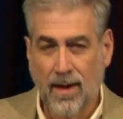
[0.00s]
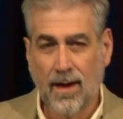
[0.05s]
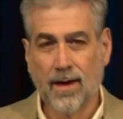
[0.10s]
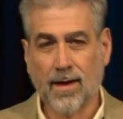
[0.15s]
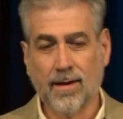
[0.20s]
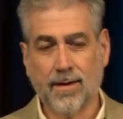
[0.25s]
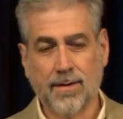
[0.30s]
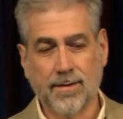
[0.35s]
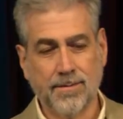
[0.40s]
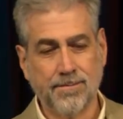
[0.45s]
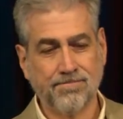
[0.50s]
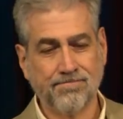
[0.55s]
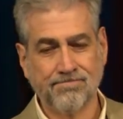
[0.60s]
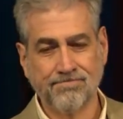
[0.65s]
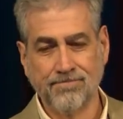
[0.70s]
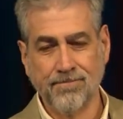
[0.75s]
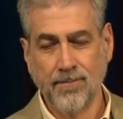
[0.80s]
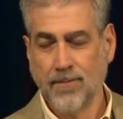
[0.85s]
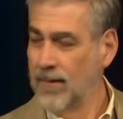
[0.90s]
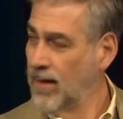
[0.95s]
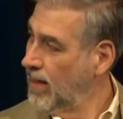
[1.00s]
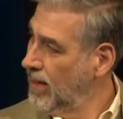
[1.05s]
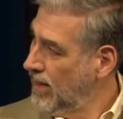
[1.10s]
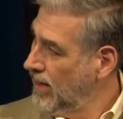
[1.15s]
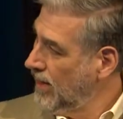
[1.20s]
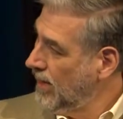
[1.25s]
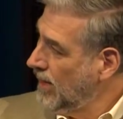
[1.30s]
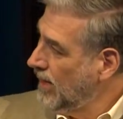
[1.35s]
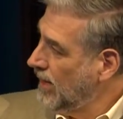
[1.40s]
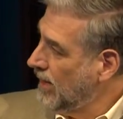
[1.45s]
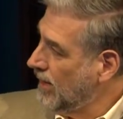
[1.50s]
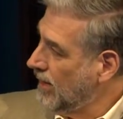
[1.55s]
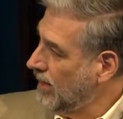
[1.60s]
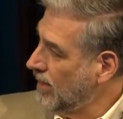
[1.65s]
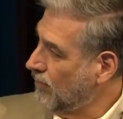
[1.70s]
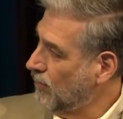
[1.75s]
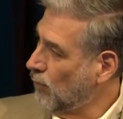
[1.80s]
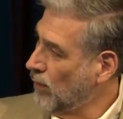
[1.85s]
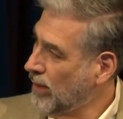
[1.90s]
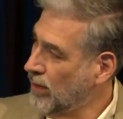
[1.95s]
If
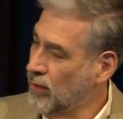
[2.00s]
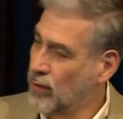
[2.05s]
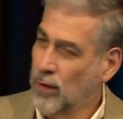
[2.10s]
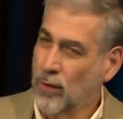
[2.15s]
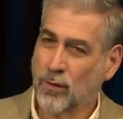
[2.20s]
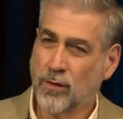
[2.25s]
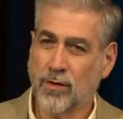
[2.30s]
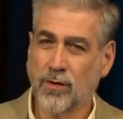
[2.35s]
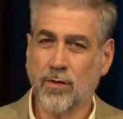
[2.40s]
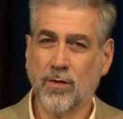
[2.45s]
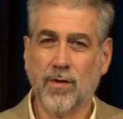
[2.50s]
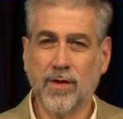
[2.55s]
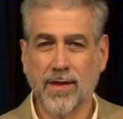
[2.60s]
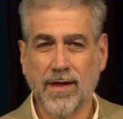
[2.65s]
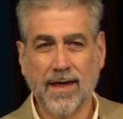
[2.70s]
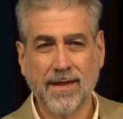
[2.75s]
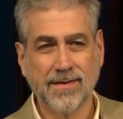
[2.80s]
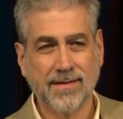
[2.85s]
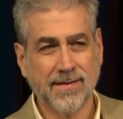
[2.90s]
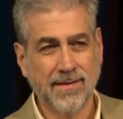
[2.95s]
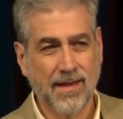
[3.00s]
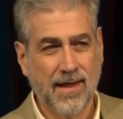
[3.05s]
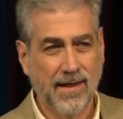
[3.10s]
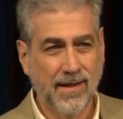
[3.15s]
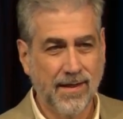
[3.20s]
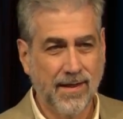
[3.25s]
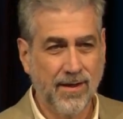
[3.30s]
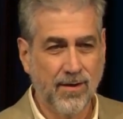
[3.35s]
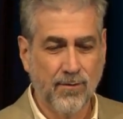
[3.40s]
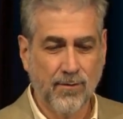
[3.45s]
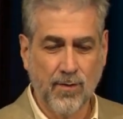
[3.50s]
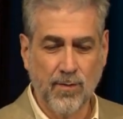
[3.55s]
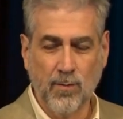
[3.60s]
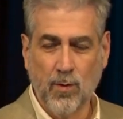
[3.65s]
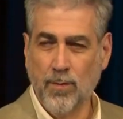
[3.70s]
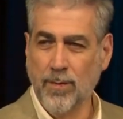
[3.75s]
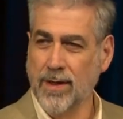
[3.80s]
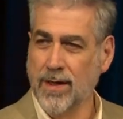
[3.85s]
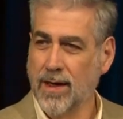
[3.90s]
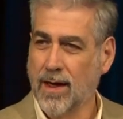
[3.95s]
we could go to the next slide here for a
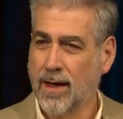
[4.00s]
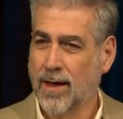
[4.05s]
moment.